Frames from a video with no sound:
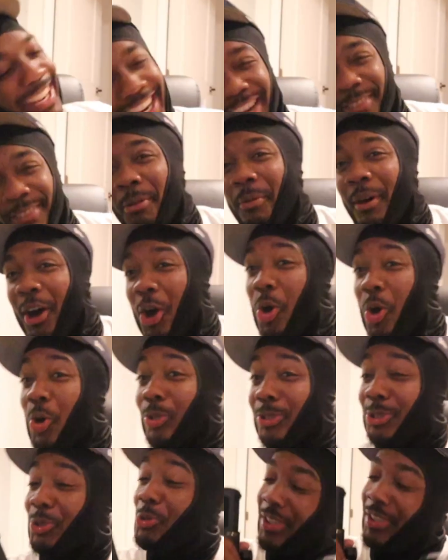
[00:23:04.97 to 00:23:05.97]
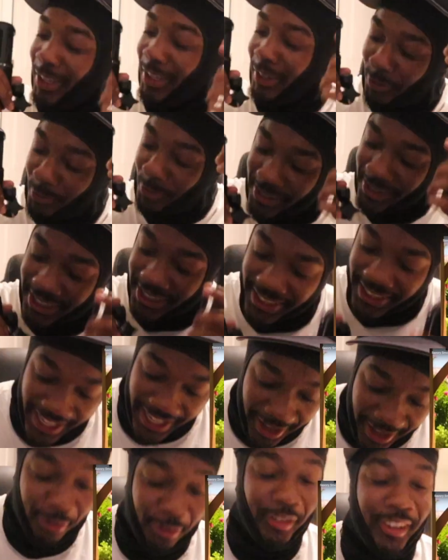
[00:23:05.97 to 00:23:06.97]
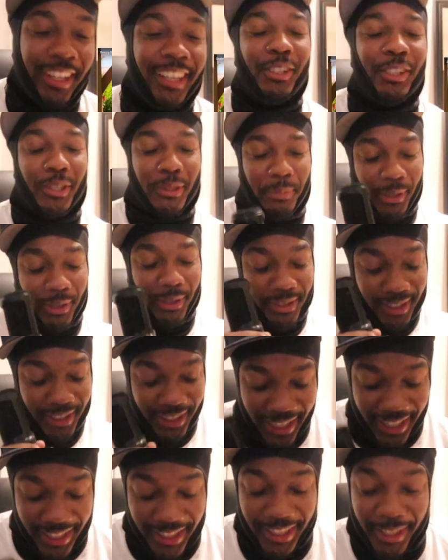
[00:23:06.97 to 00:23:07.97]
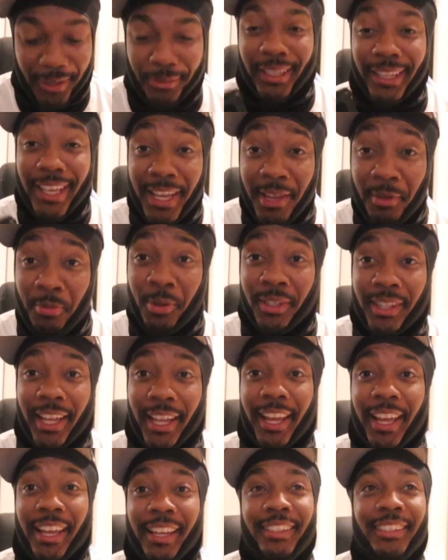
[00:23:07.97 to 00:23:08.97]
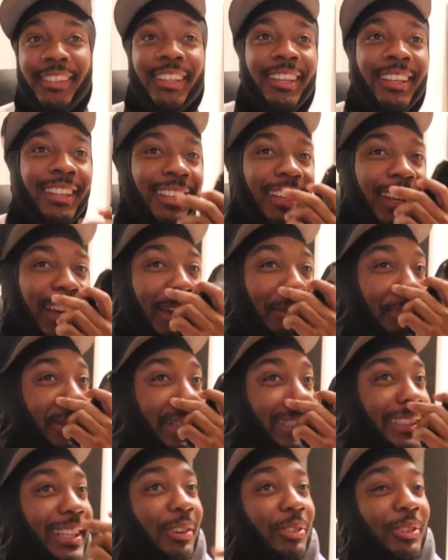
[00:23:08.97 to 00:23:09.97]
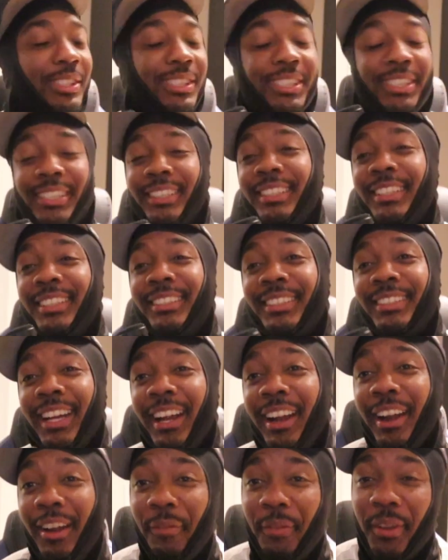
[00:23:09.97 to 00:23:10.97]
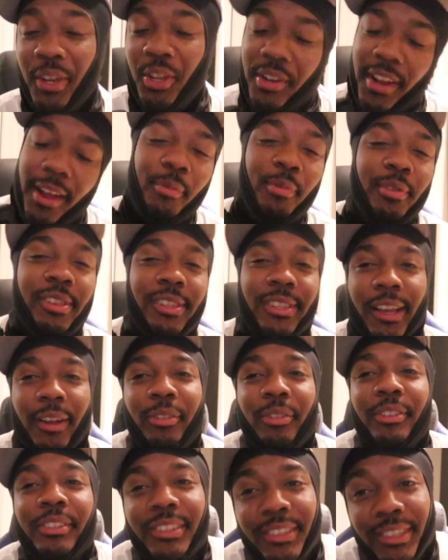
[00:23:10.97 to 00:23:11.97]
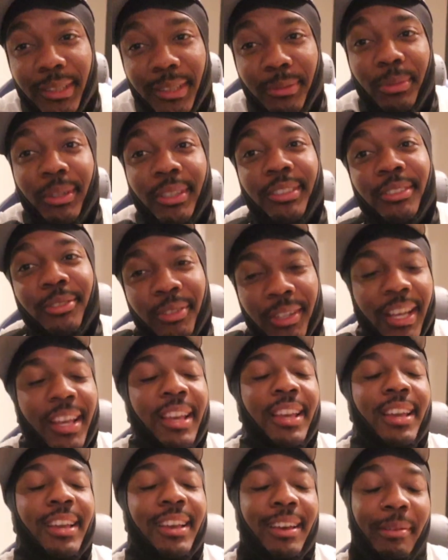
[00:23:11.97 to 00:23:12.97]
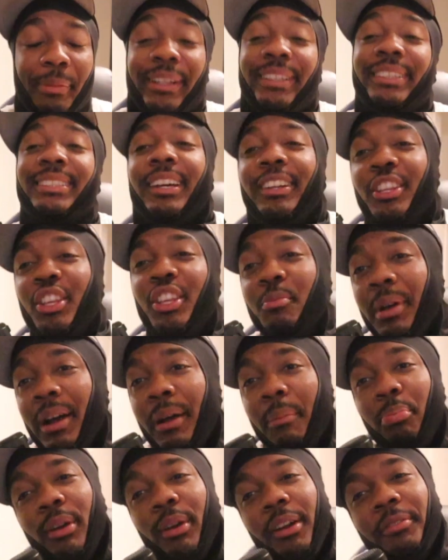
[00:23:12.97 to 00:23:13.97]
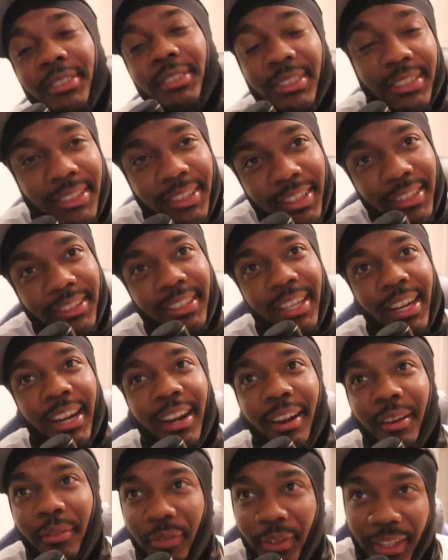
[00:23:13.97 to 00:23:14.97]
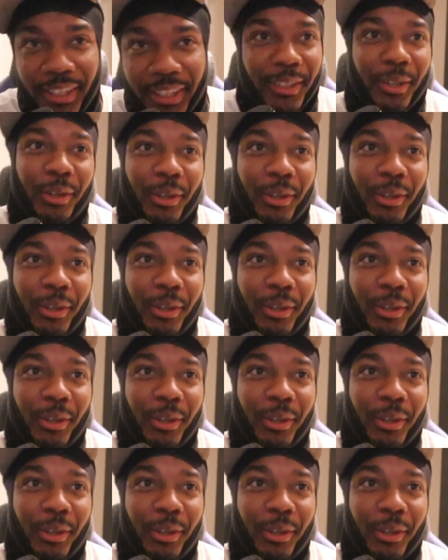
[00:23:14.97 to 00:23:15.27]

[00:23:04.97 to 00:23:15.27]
I'm an old school nigga from the South, nigga. You supposed to goddamn lead with that. I've been talking shit the entire video. Not really talking shit, but I've been telling you my preferences the entire video.